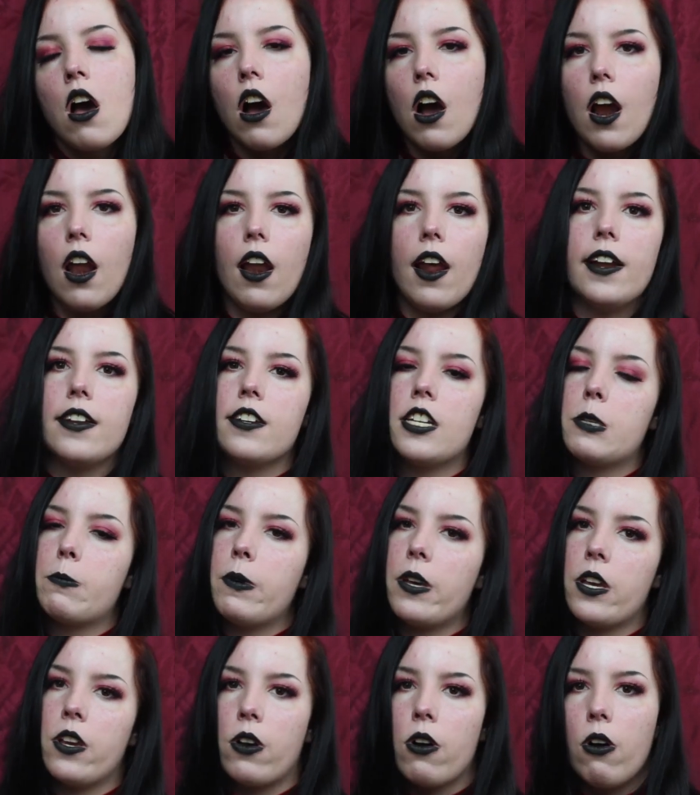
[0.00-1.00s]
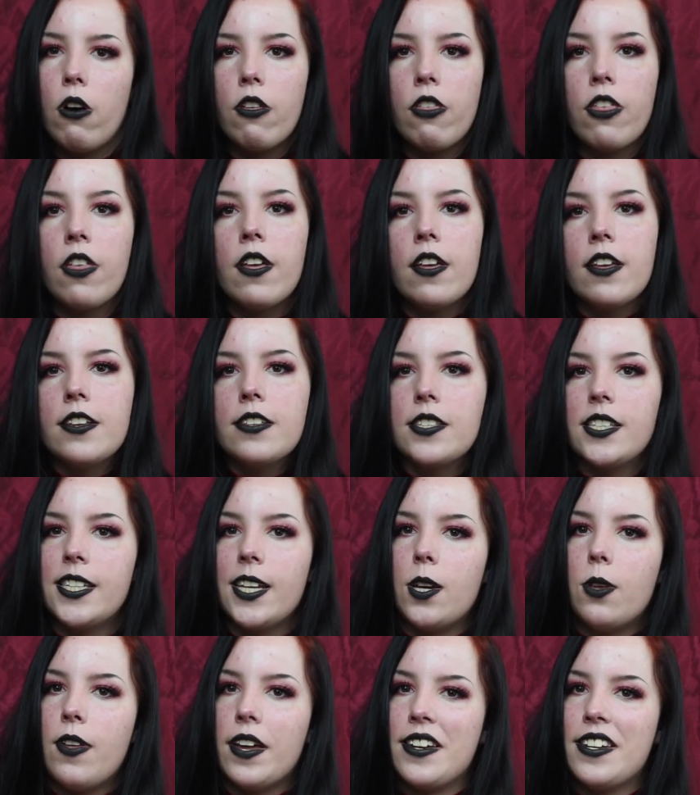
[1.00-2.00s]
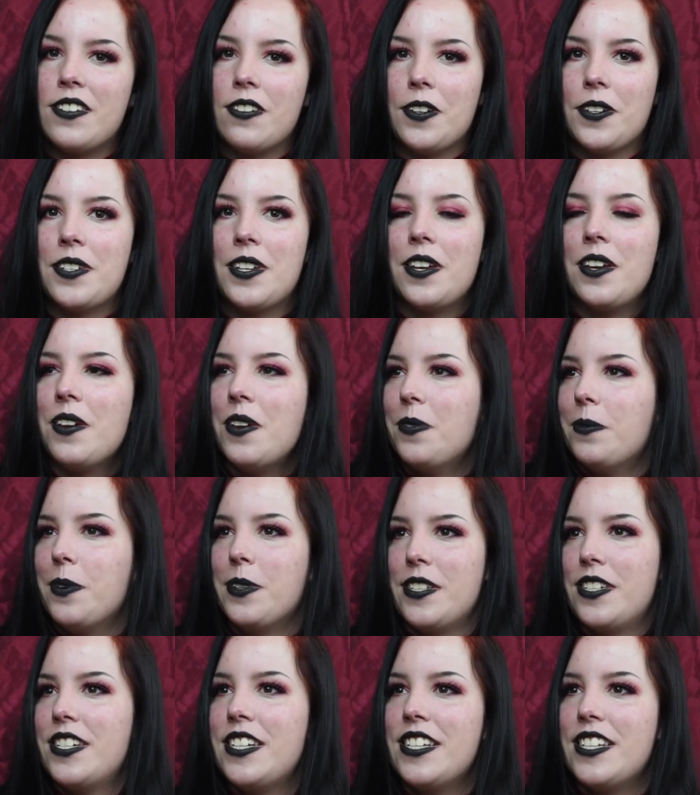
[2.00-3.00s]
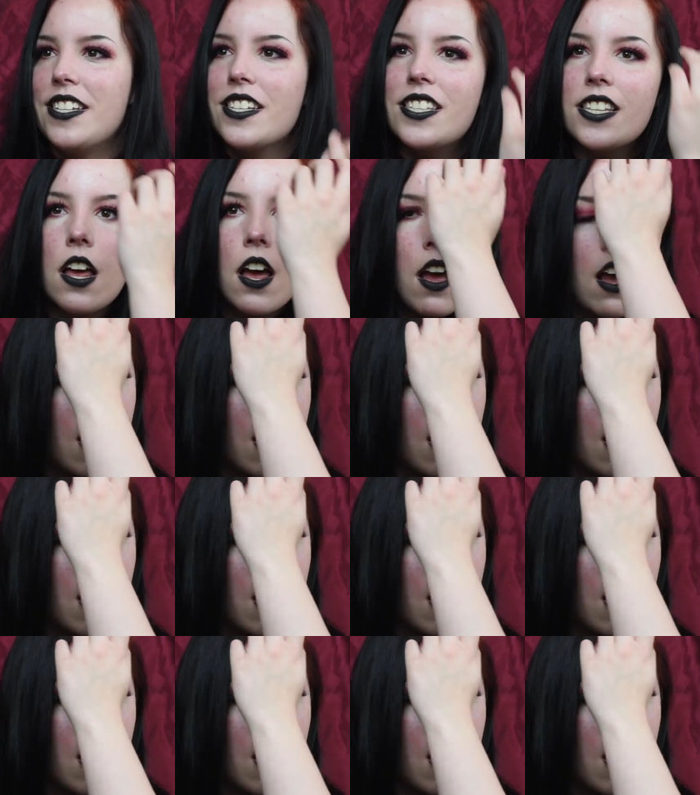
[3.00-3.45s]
highlighted as being goth, so that is not what it is.